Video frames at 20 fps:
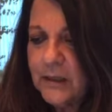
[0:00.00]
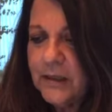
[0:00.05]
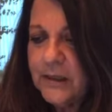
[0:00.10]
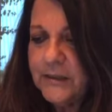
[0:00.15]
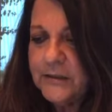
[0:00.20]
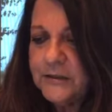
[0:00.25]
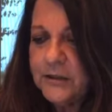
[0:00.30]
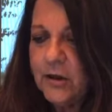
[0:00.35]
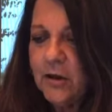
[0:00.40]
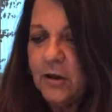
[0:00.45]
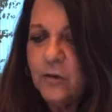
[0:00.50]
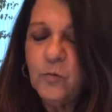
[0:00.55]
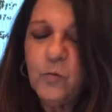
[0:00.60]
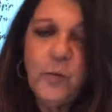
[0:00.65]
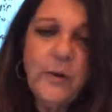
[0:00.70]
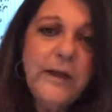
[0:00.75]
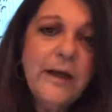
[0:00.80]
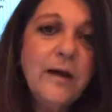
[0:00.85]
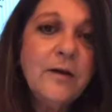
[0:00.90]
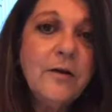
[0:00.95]
It's called
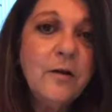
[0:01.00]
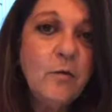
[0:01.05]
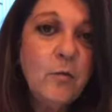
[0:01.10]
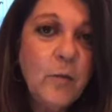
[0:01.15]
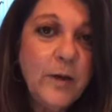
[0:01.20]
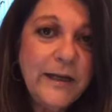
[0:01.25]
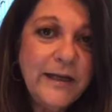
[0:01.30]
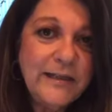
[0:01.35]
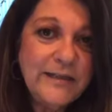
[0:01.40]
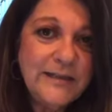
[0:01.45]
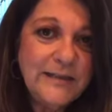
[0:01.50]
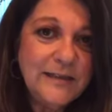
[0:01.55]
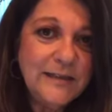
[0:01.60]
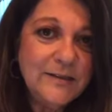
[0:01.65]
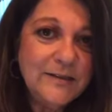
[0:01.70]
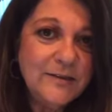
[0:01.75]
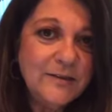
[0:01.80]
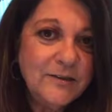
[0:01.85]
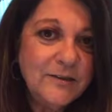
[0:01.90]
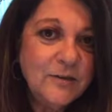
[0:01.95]
We Are the
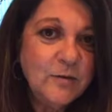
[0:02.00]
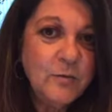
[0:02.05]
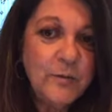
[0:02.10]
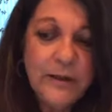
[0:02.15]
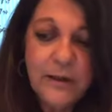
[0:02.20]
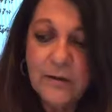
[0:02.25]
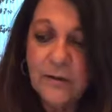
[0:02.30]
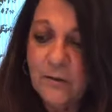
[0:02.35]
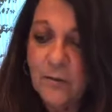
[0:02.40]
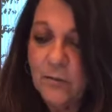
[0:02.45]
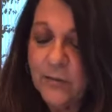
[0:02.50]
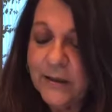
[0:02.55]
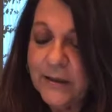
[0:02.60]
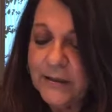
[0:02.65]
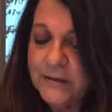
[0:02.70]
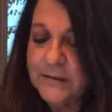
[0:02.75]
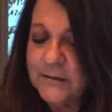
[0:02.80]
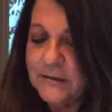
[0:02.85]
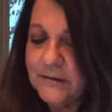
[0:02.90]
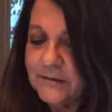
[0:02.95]
Wayseers. We Are the
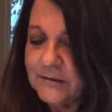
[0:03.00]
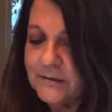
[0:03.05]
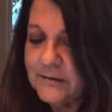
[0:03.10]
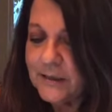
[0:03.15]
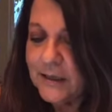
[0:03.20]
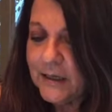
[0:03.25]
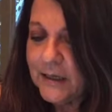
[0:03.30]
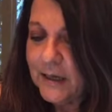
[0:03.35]
Wayseers.